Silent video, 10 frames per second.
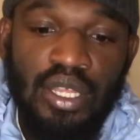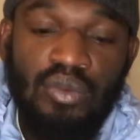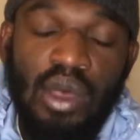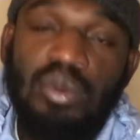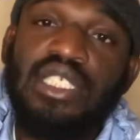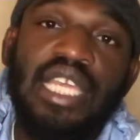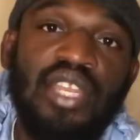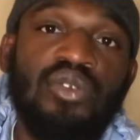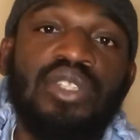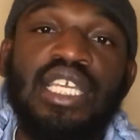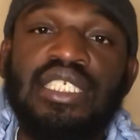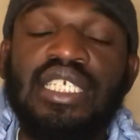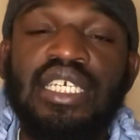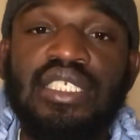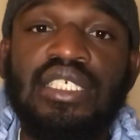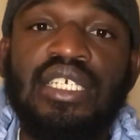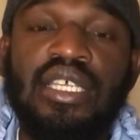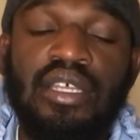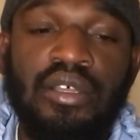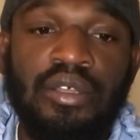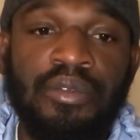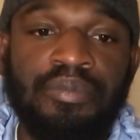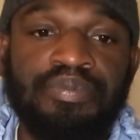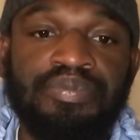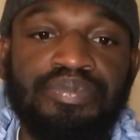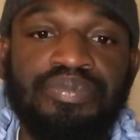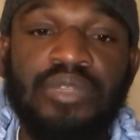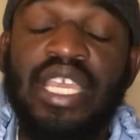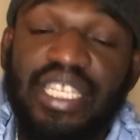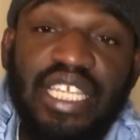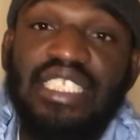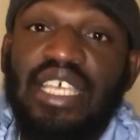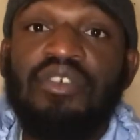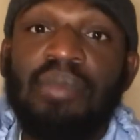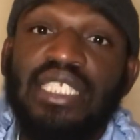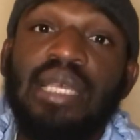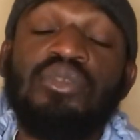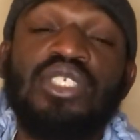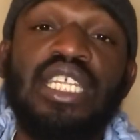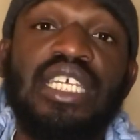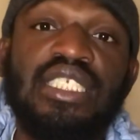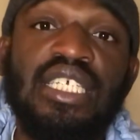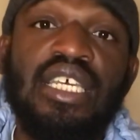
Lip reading: while we sat in on day 6 and day 7 by the time you see this.